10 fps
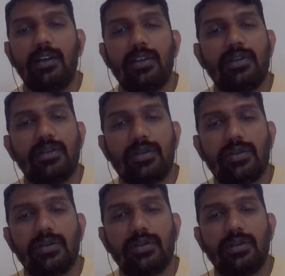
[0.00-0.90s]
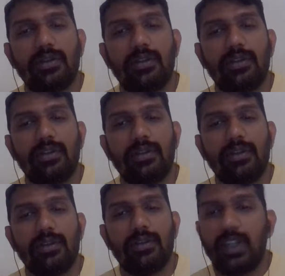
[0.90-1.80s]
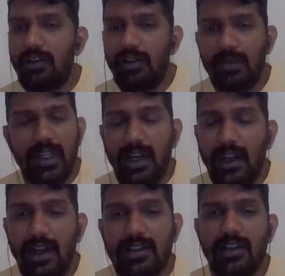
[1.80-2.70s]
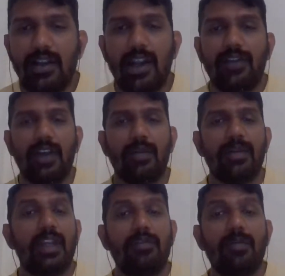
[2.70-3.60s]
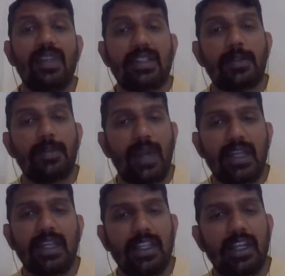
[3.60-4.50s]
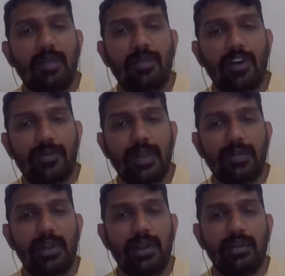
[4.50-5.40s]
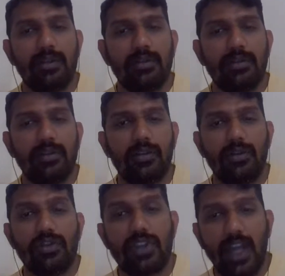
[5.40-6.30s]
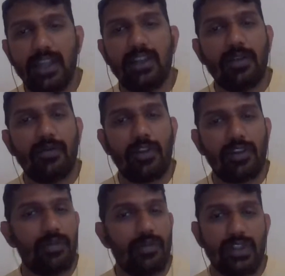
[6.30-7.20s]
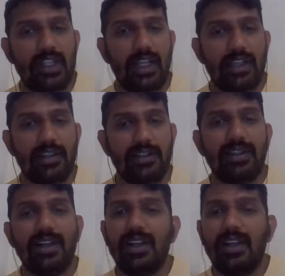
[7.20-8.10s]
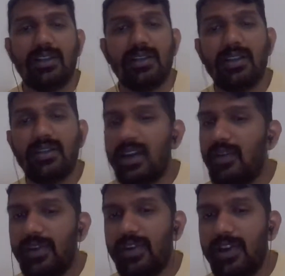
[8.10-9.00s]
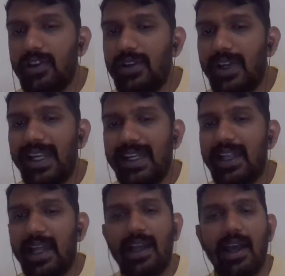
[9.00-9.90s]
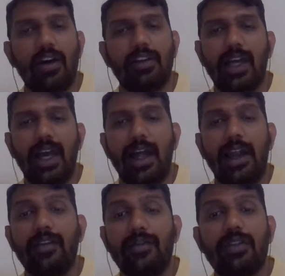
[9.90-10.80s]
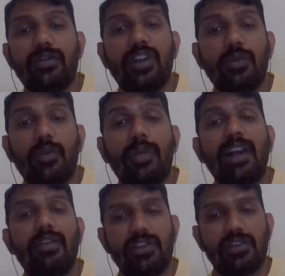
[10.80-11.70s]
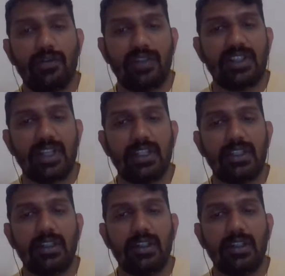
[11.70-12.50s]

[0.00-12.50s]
So there will be let's say in traffic. I mean there will be spike in the number of people who signed up for the music lesson, since everyone who clicked on the ad viewed the mobile version of the site.